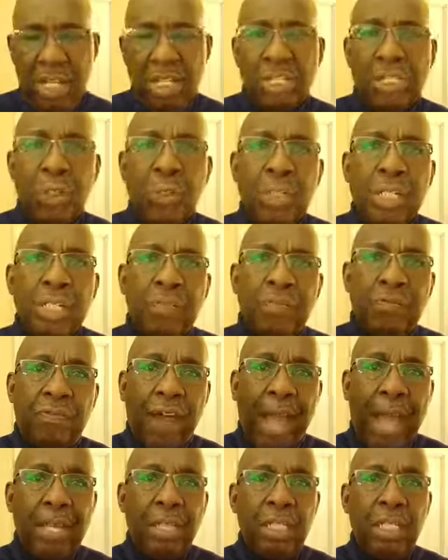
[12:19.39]
So it's
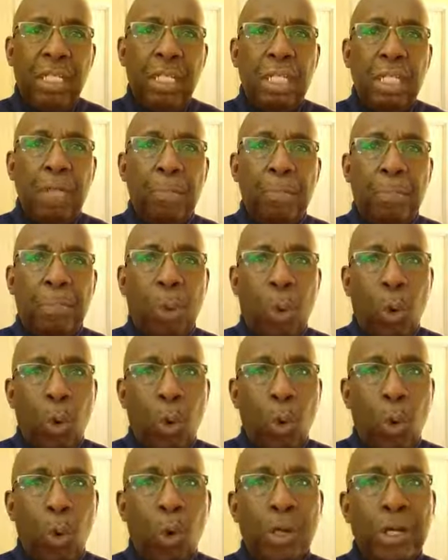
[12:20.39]
vitally
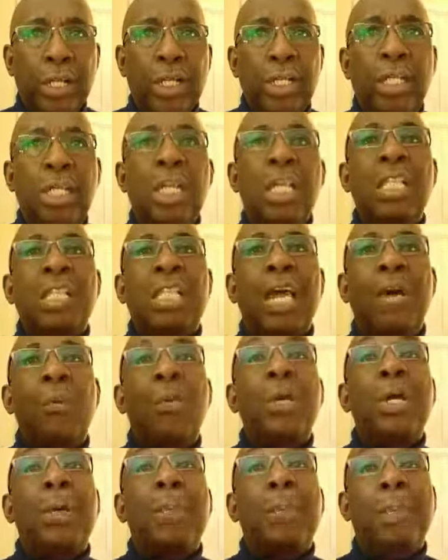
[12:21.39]
important that
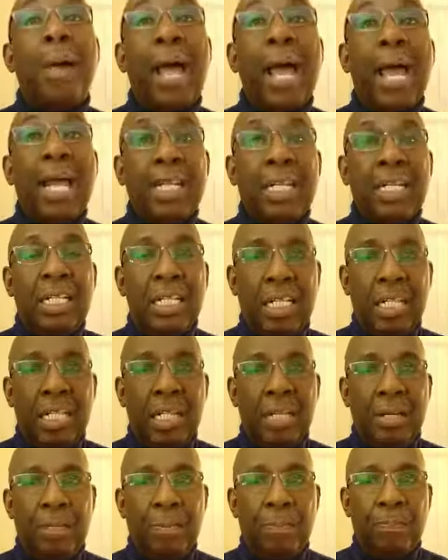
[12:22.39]
we abide in
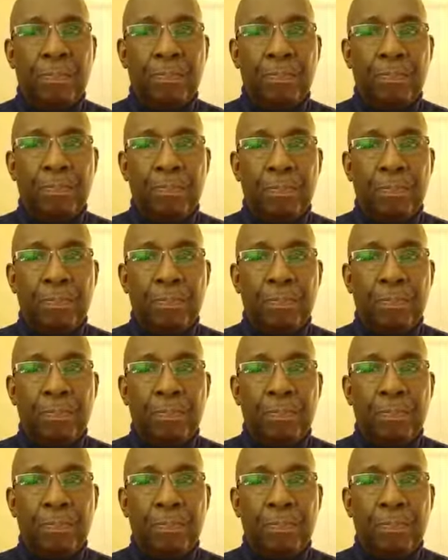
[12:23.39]
him.